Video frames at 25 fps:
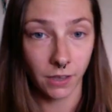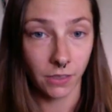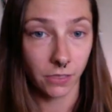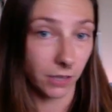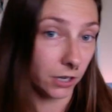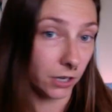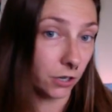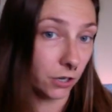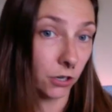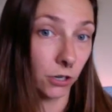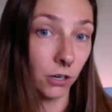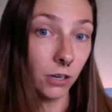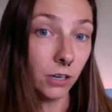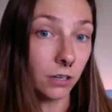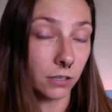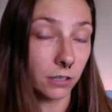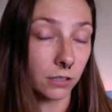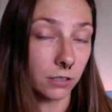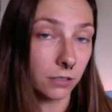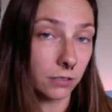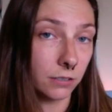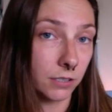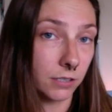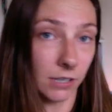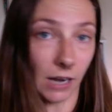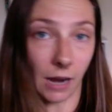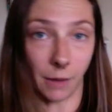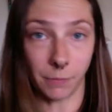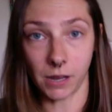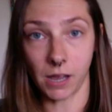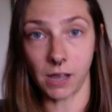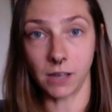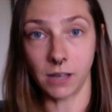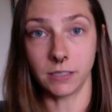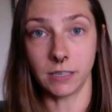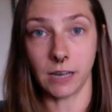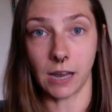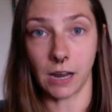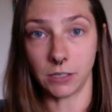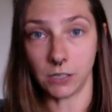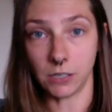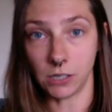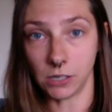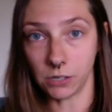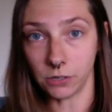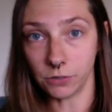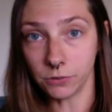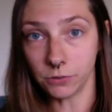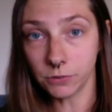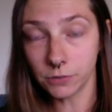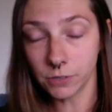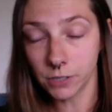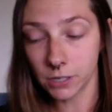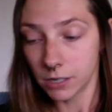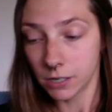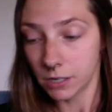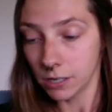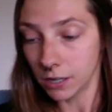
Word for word: They could stop contacting you.